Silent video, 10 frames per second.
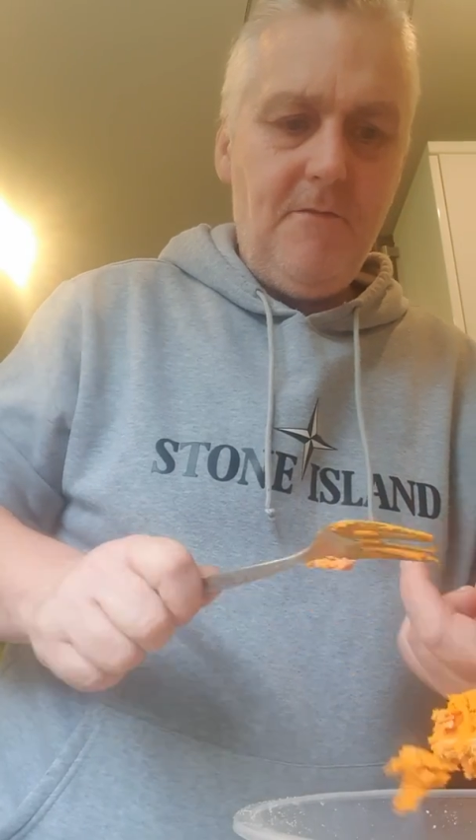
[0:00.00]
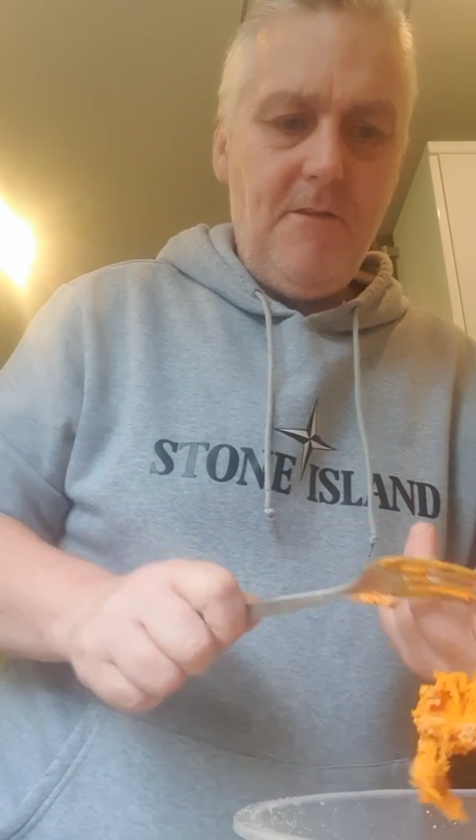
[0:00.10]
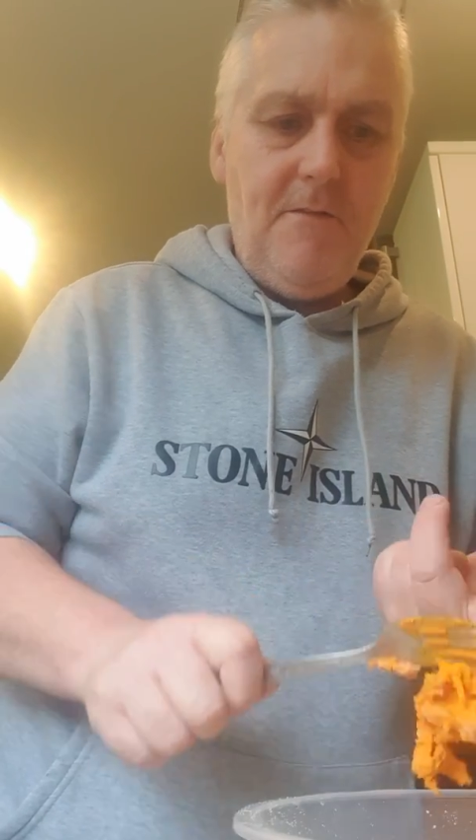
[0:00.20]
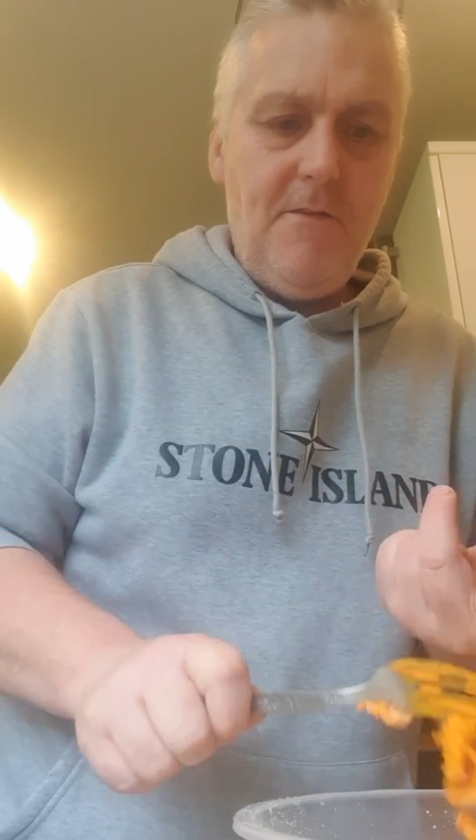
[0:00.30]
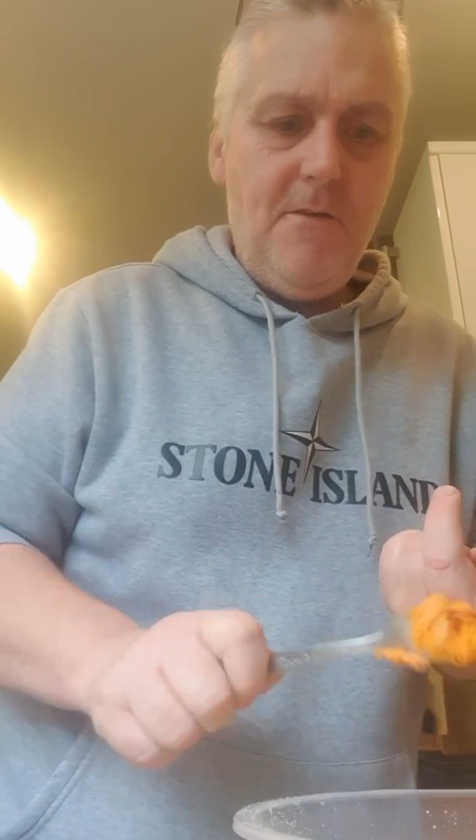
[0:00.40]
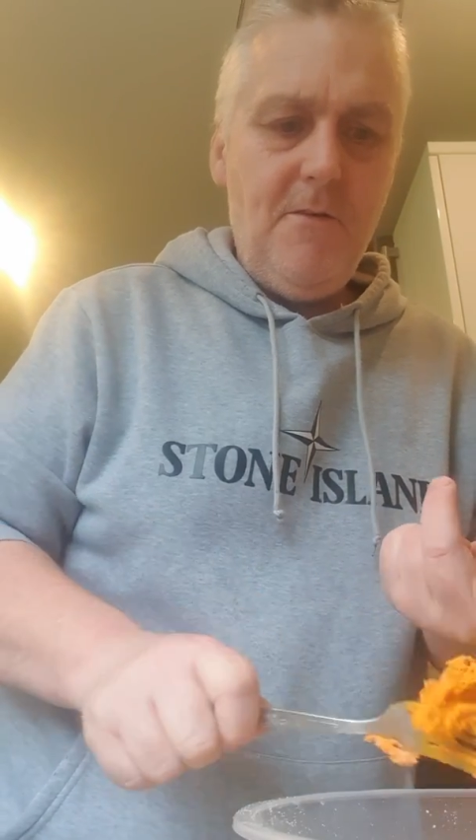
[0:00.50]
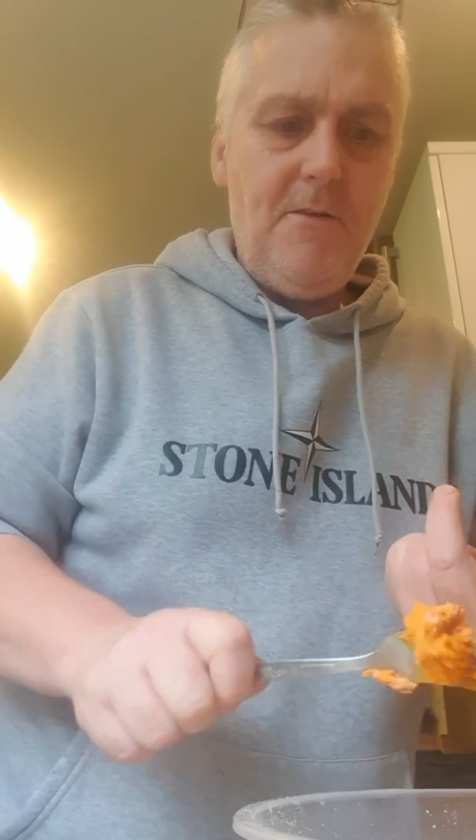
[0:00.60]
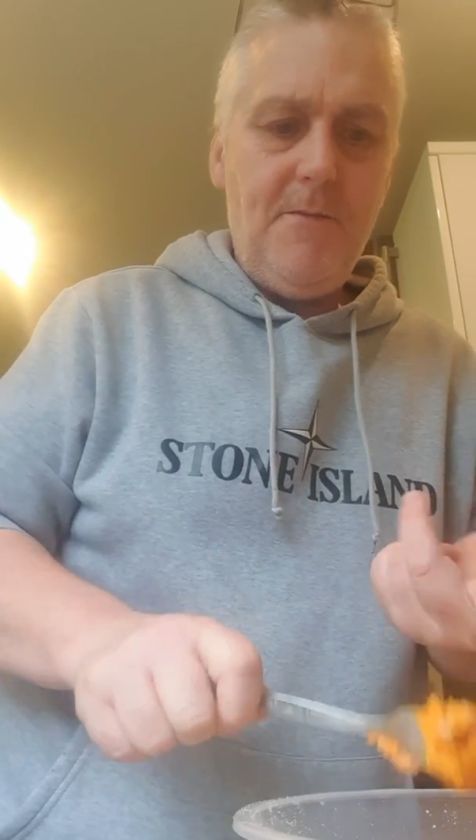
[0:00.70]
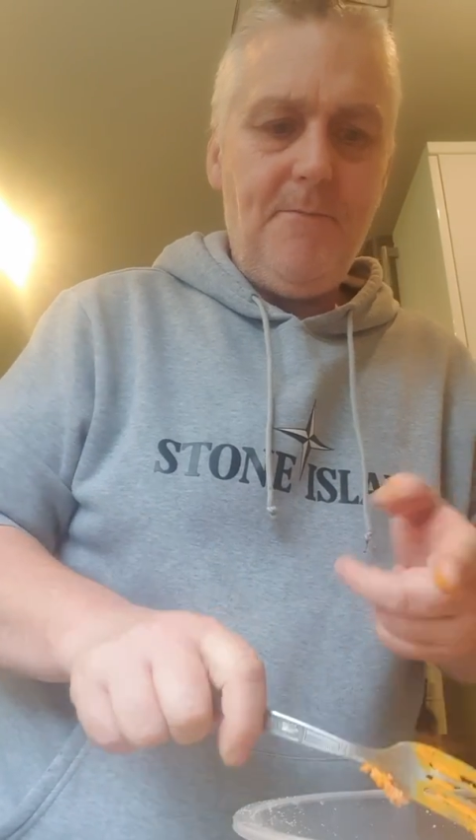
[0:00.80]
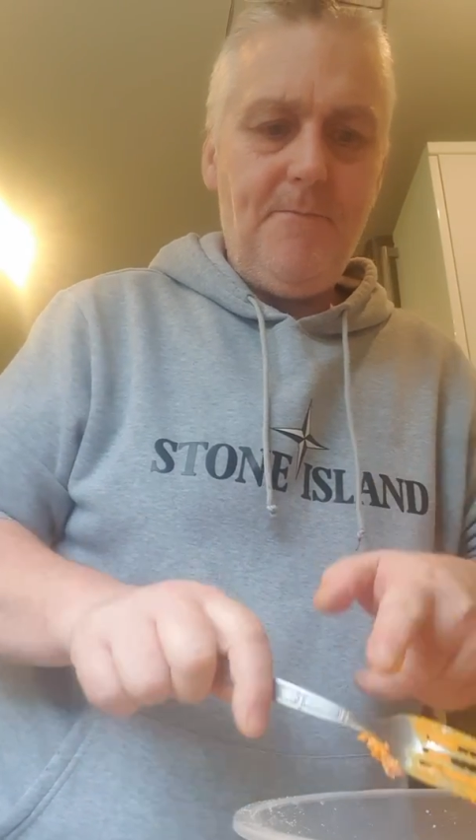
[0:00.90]
fork
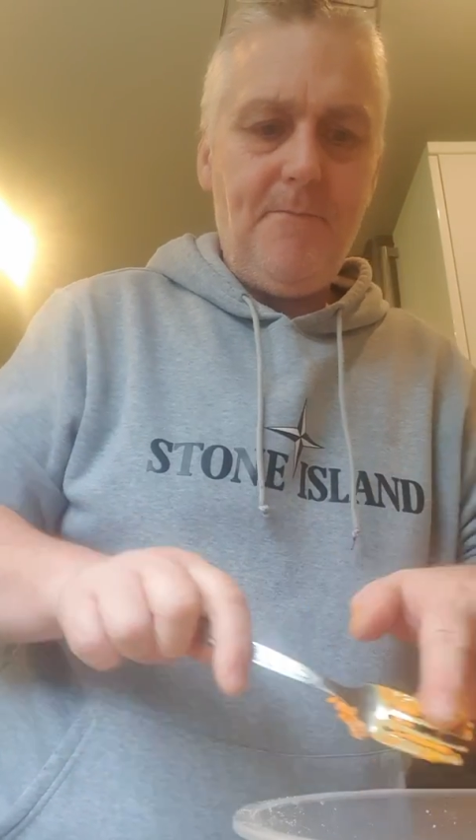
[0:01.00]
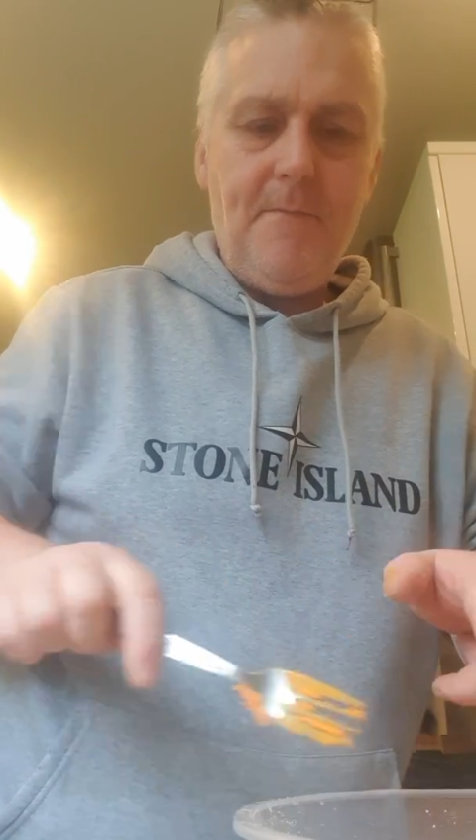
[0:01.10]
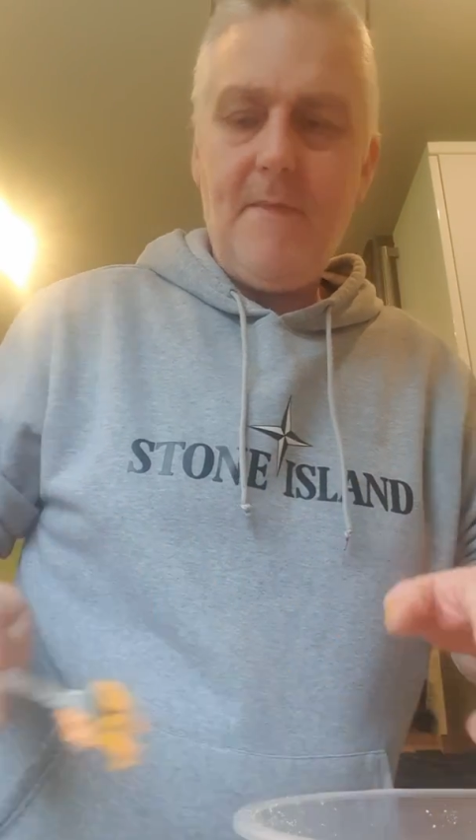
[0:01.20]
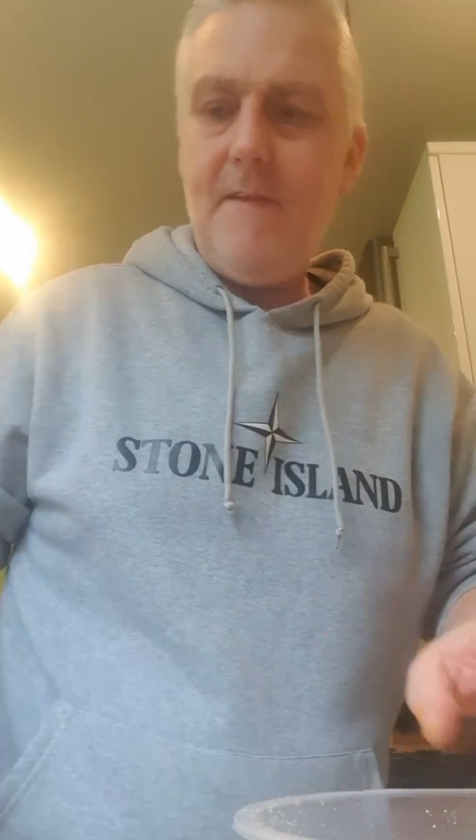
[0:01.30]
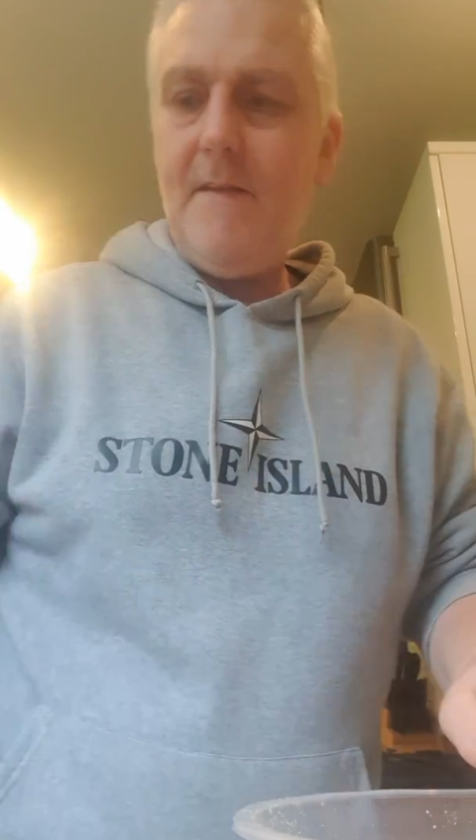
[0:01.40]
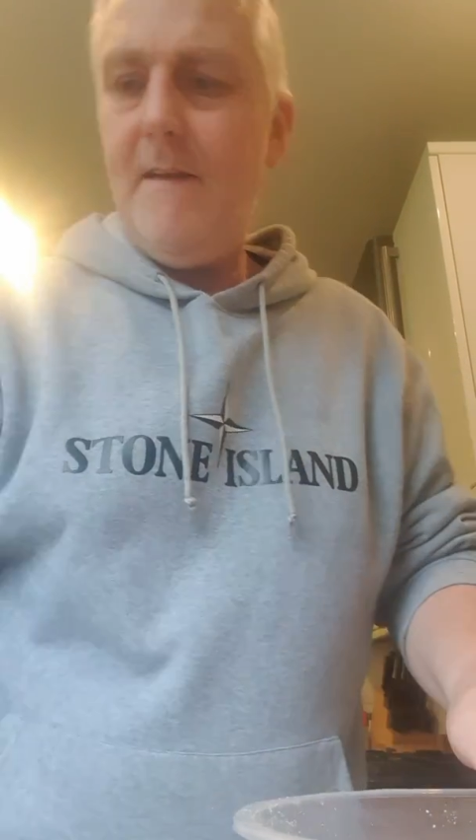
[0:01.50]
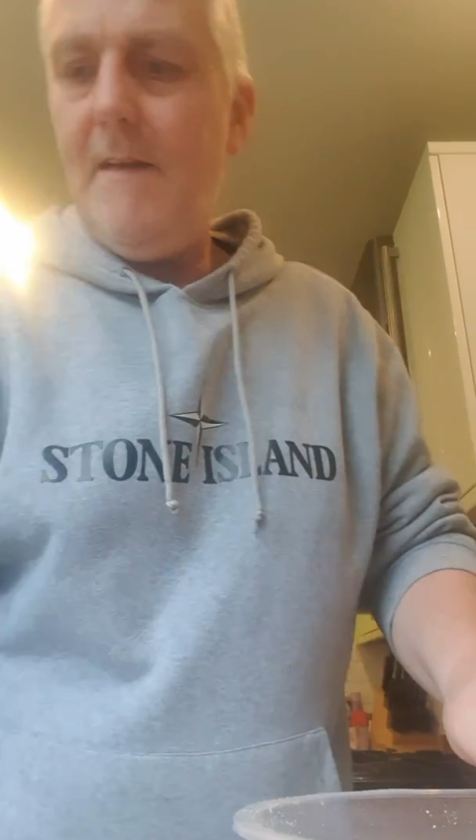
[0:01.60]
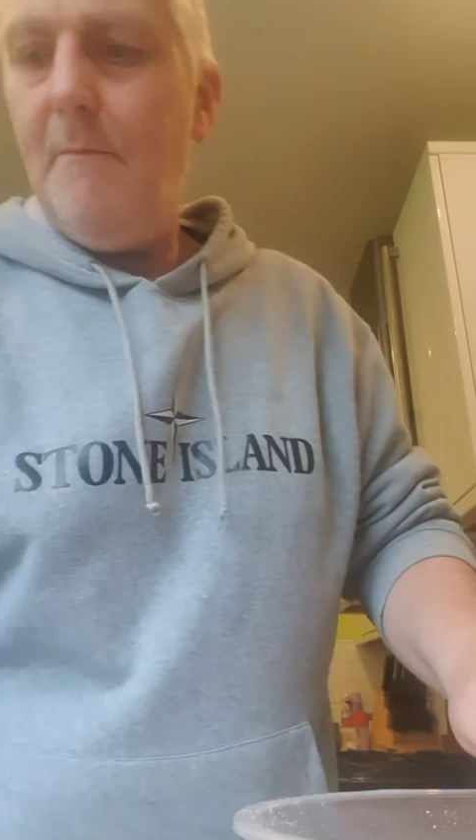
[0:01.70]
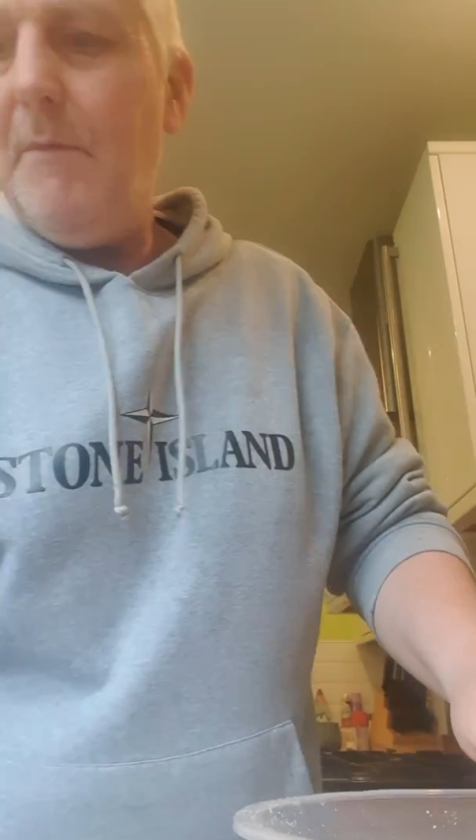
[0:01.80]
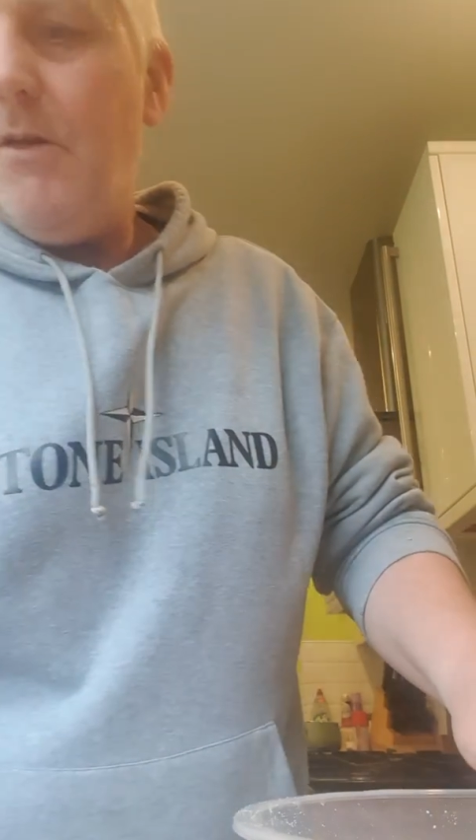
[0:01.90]

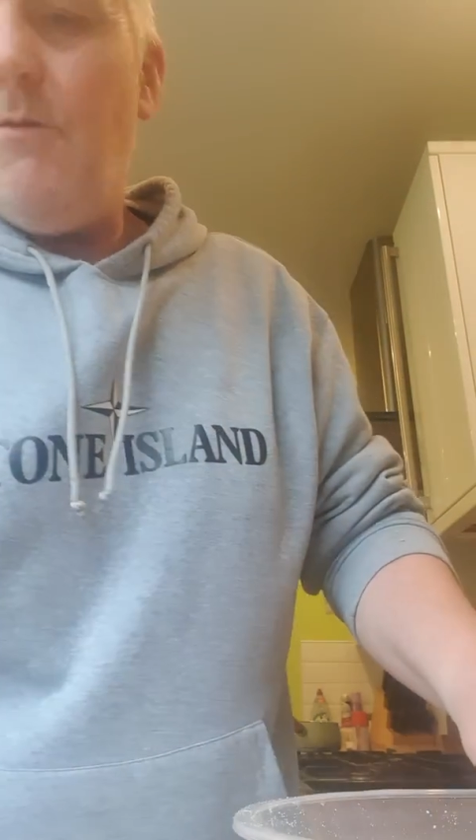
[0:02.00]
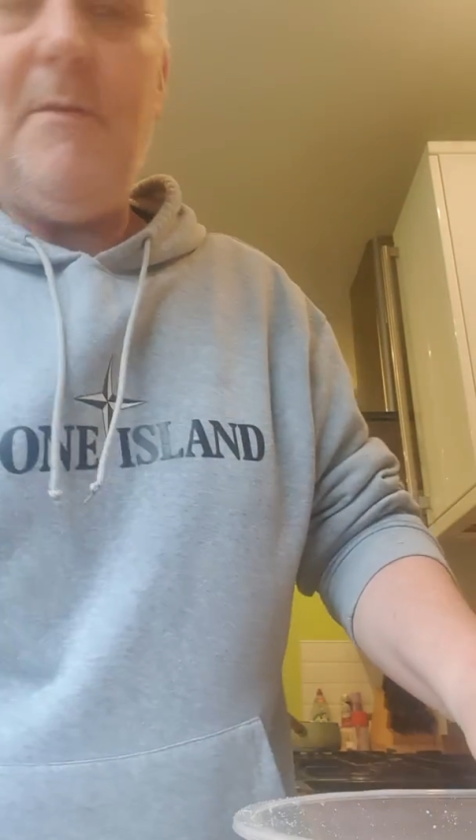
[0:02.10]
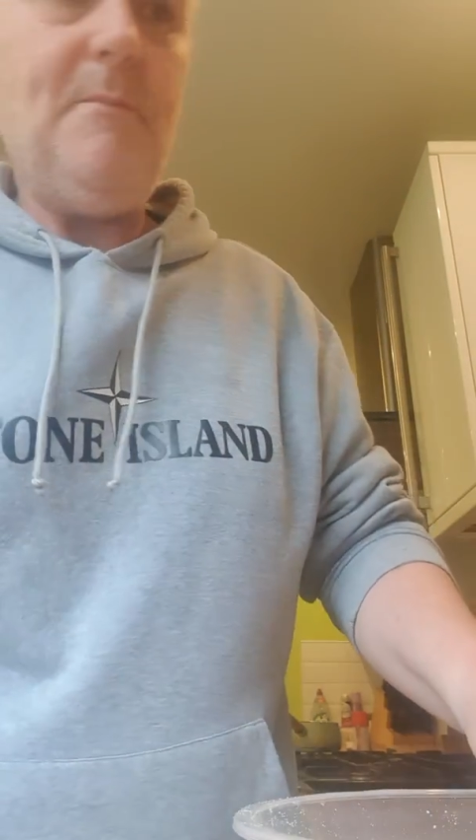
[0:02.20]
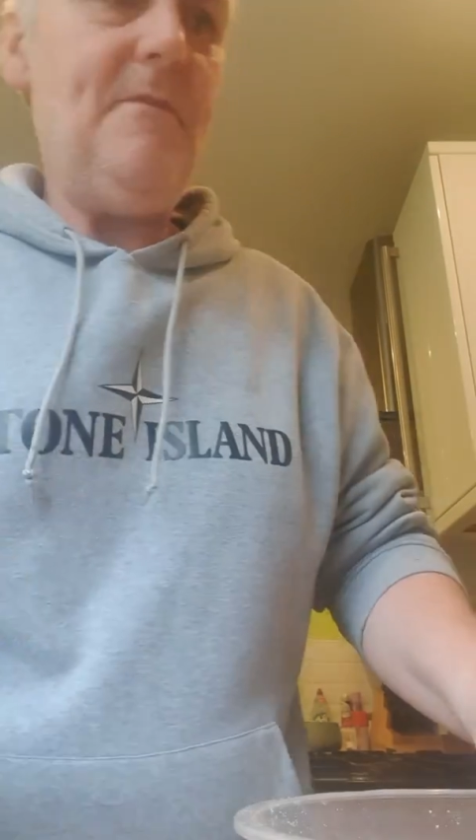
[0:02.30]
and we go in